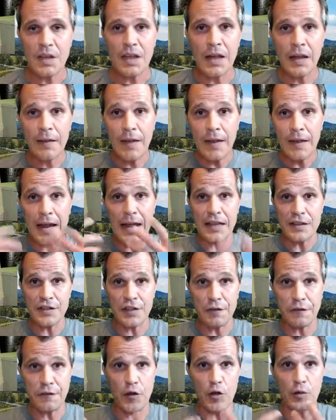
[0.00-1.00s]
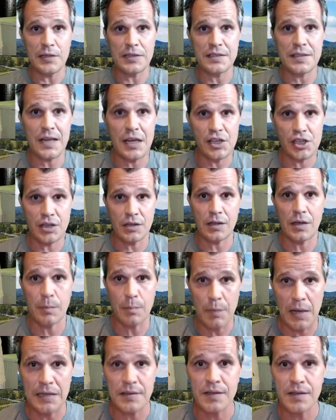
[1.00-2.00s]
And then as the fermentation
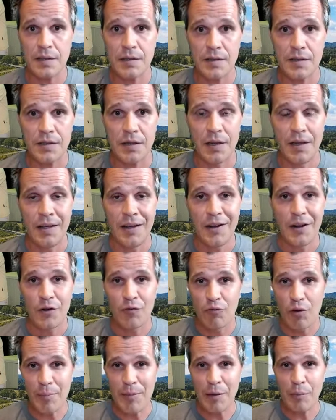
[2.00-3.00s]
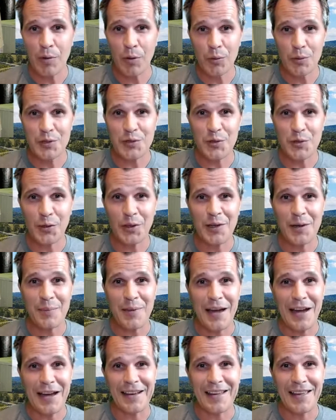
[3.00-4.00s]
commences, remember we're talking
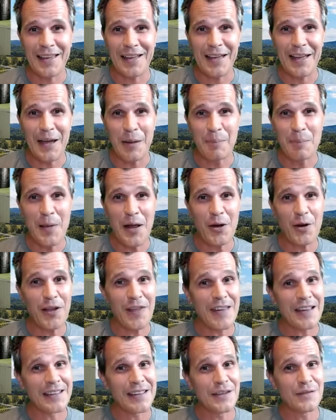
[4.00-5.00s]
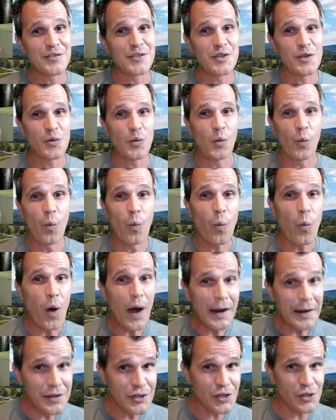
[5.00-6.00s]
about a berry that gives you
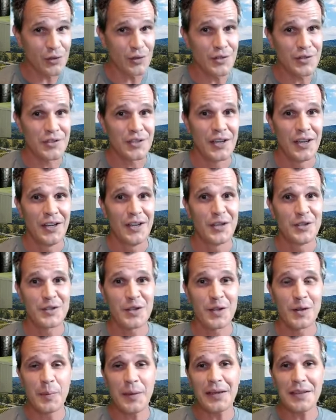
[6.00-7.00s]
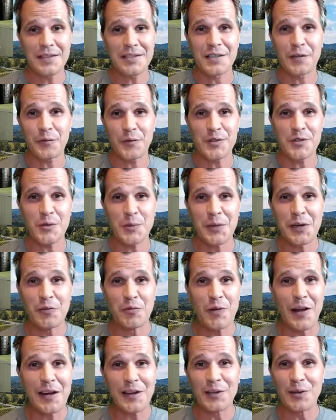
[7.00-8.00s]
white juice. So the biggest difference between a
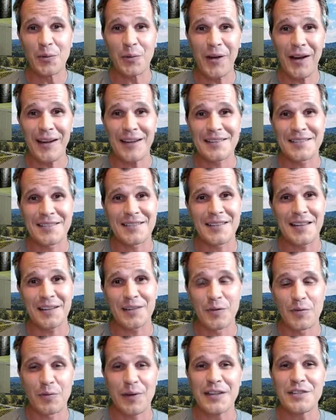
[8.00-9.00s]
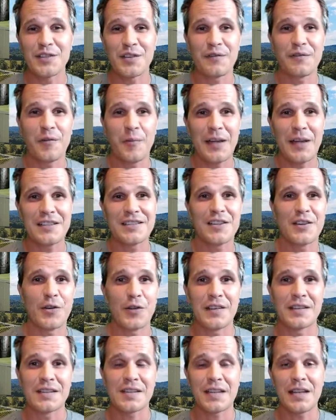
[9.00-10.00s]
red and a white is that the reds are fermented
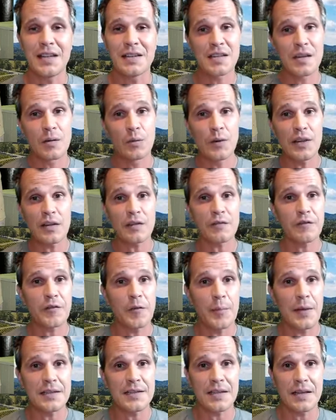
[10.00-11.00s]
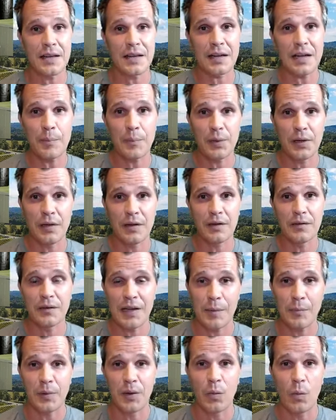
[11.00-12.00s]
on their skins, and we can ferment in a couple
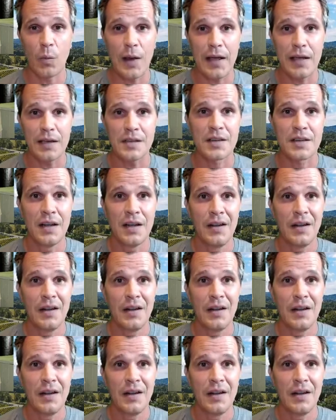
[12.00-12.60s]
of ways.